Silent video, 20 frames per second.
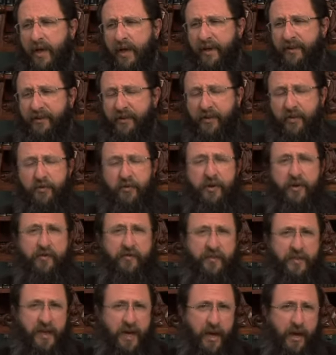Is a unit
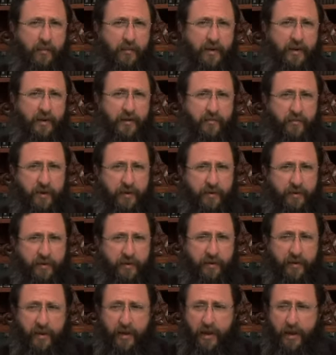of time like a
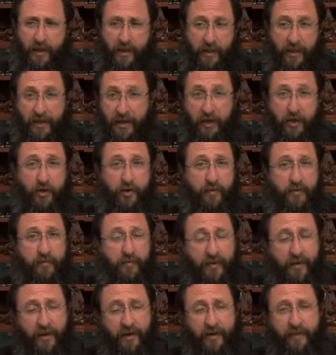month, like a human
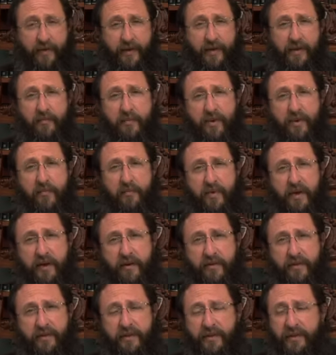being that can be
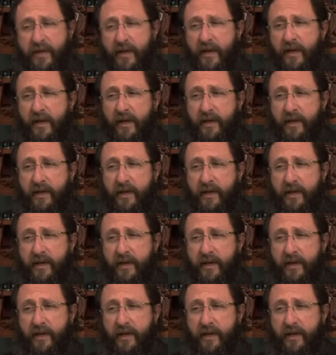embarrassed?